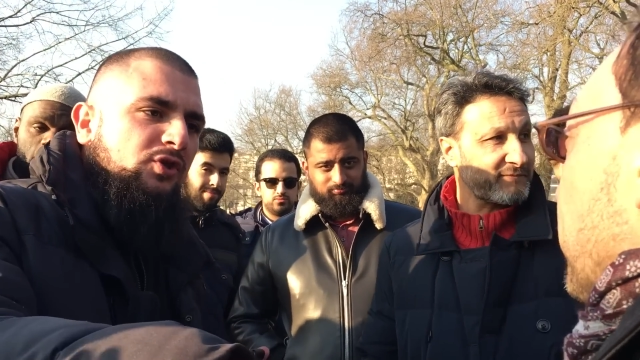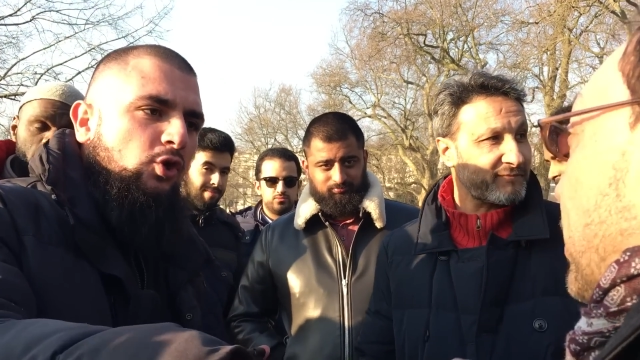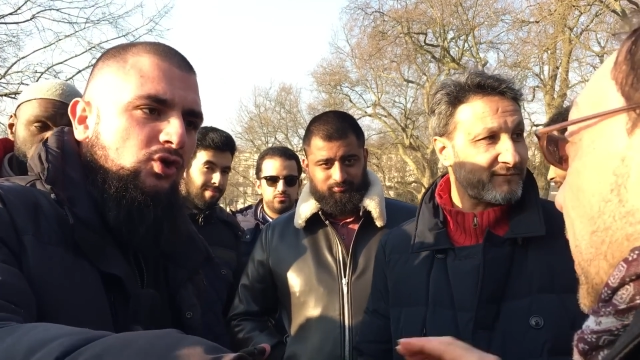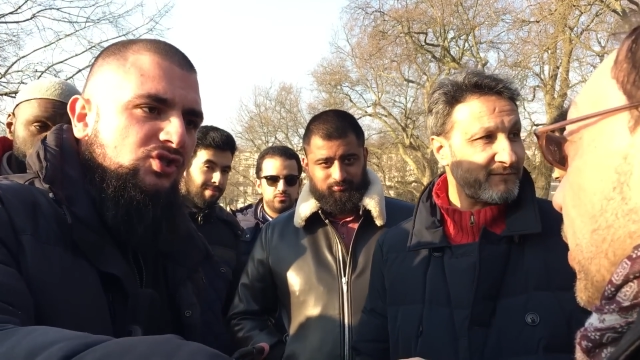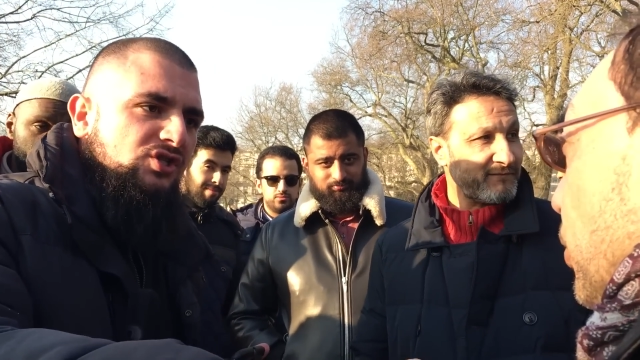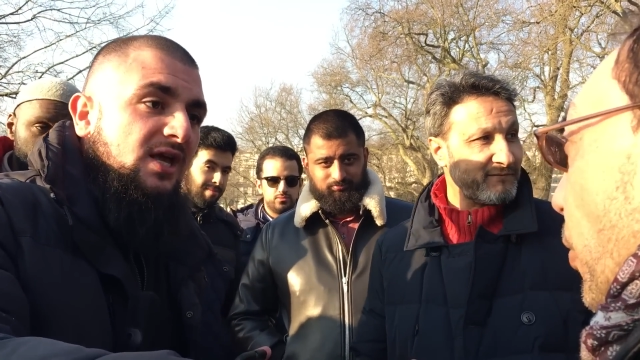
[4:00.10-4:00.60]
Speaker 1: I'm
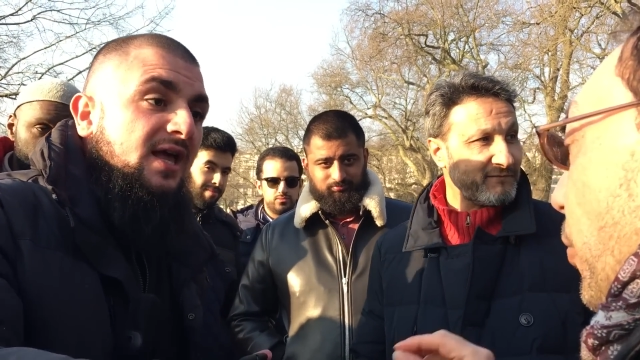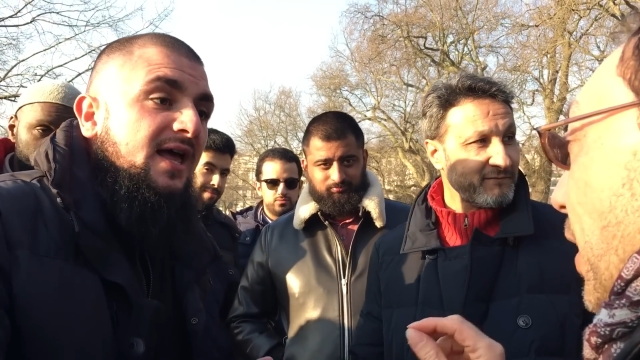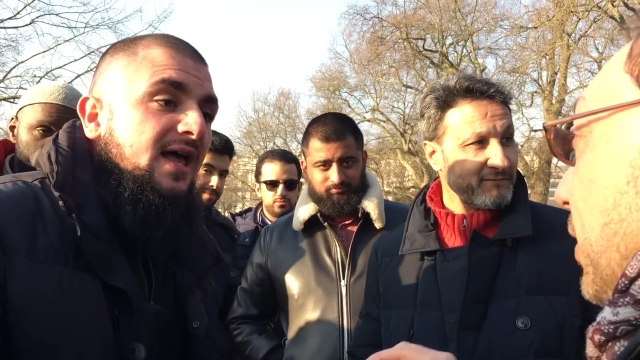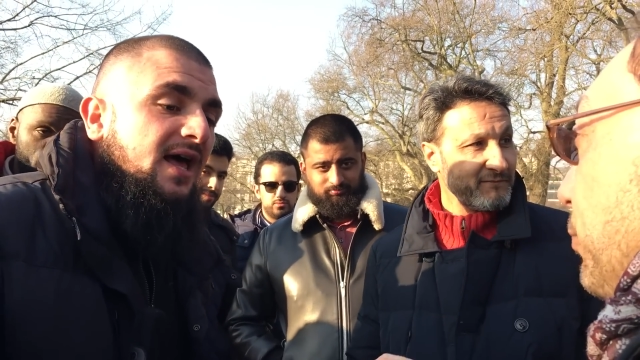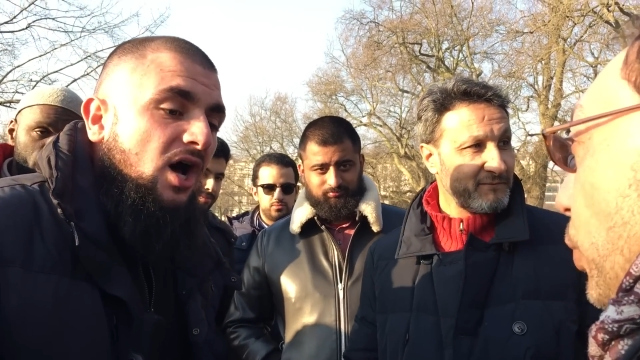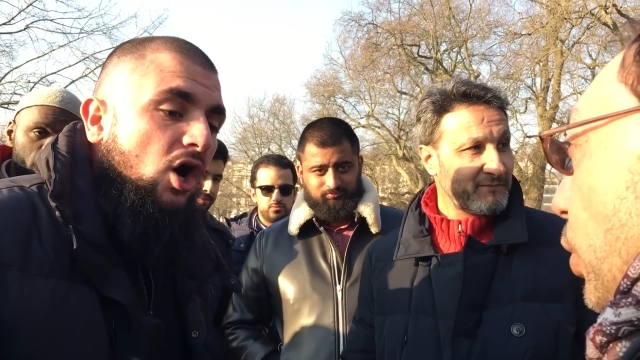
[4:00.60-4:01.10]
telling you,
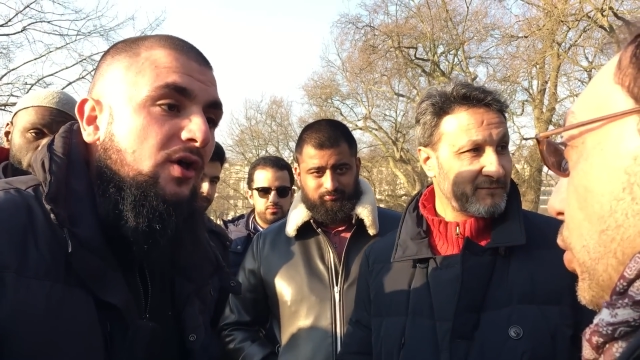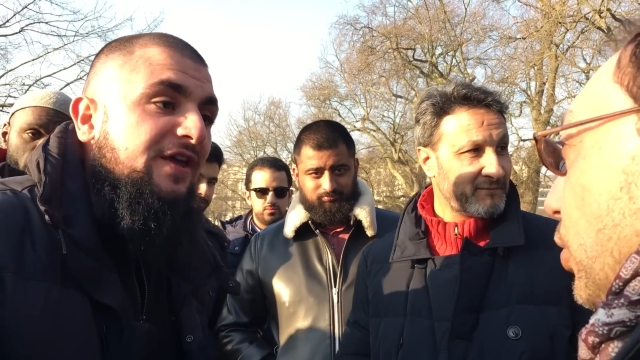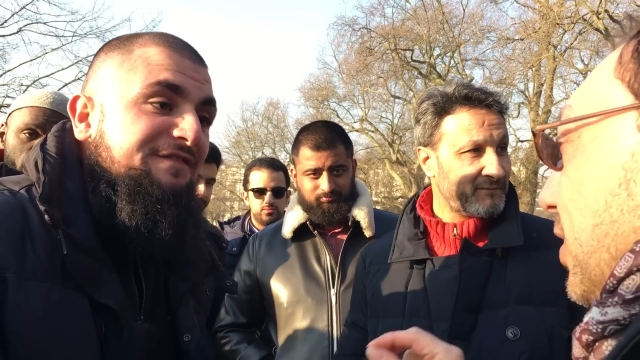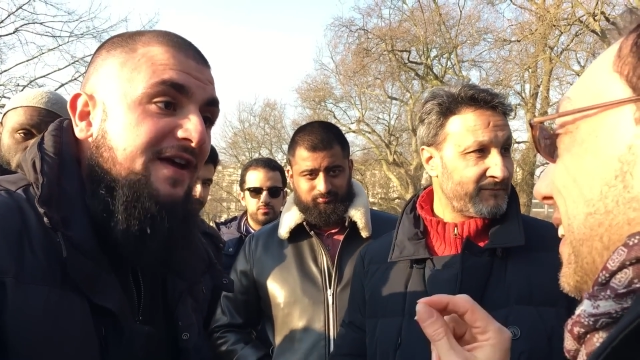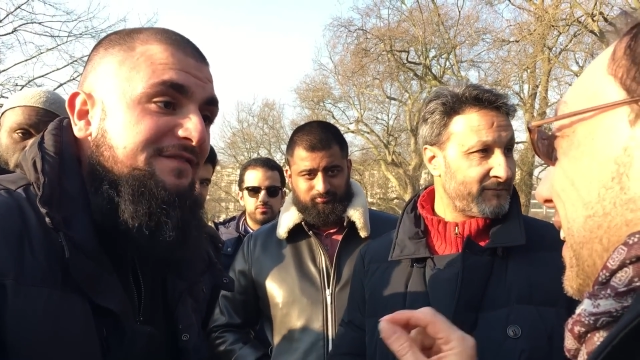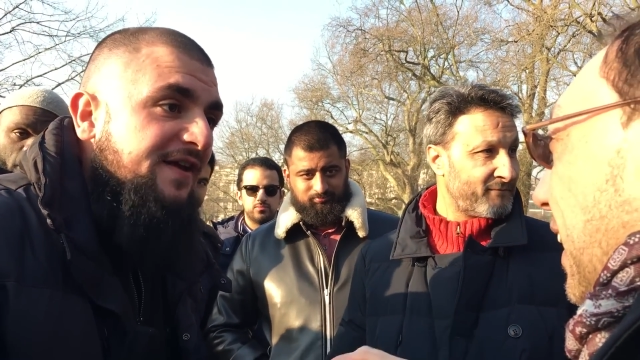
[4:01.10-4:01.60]
that verse okay,
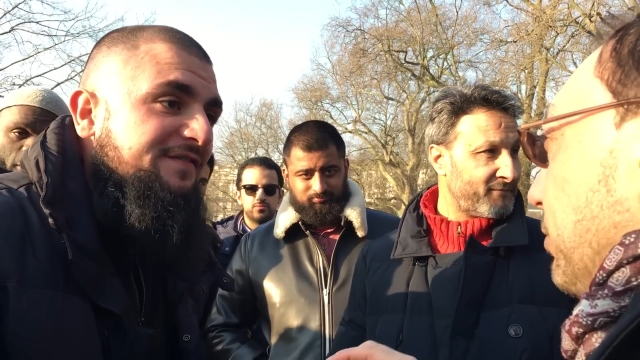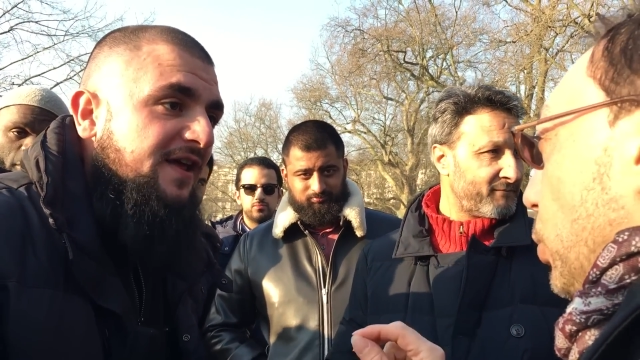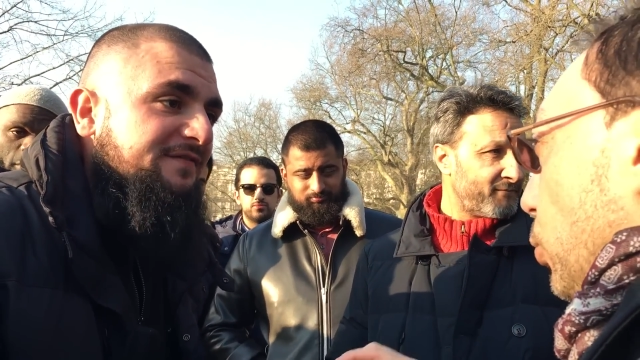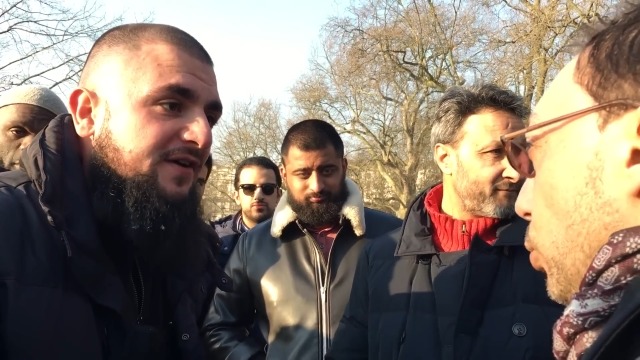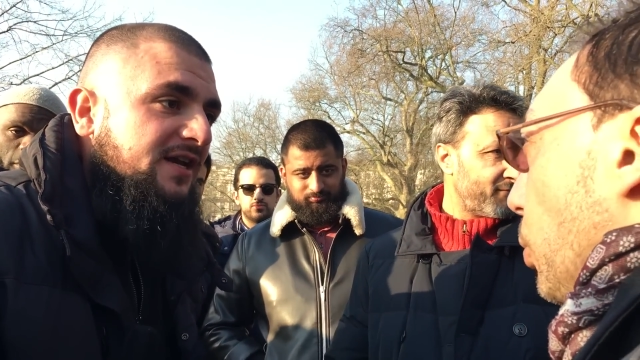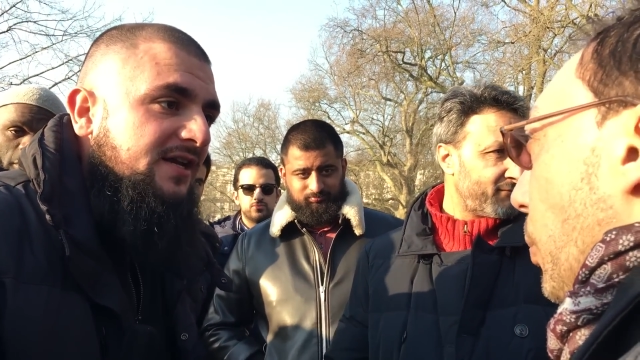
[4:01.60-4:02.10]
doesn't fine, have fine,
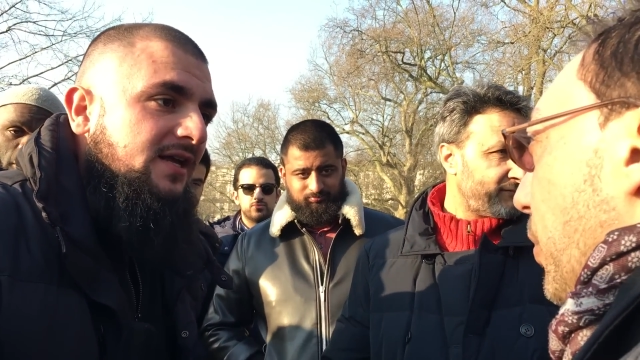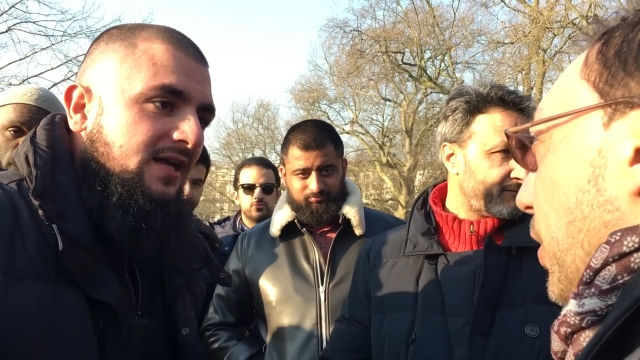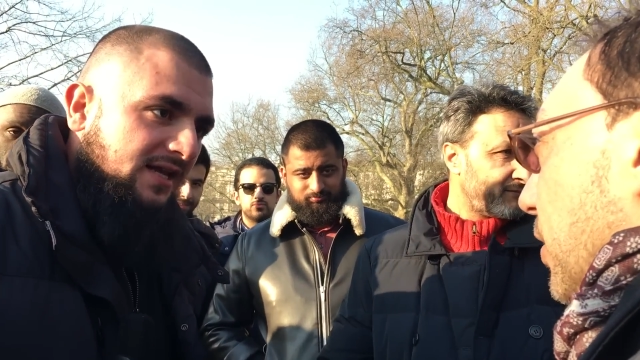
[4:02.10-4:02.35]
to do with